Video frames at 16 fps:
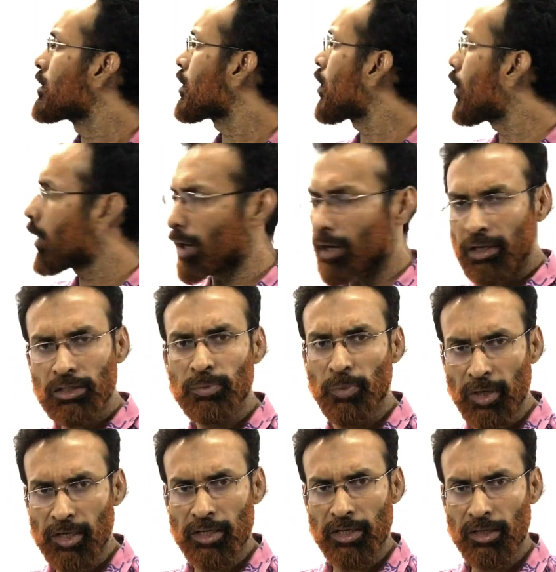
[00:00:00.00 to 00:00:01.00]
chloride is
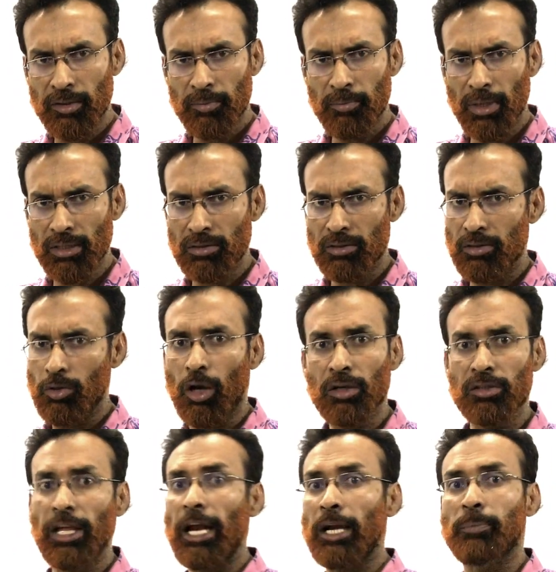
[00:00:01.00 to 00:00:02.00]
bigger, but
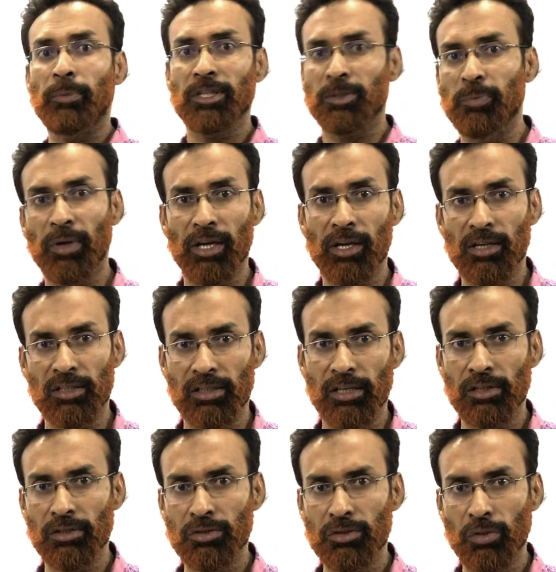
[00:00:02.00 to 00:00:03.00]
not that much bigger
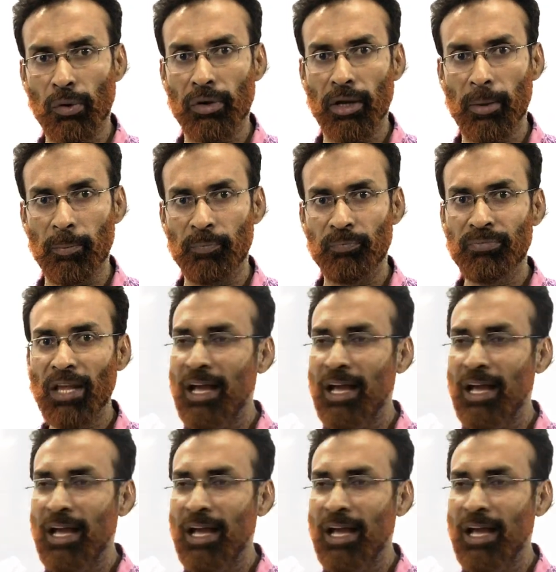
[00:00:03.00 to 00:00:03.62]
than sodium.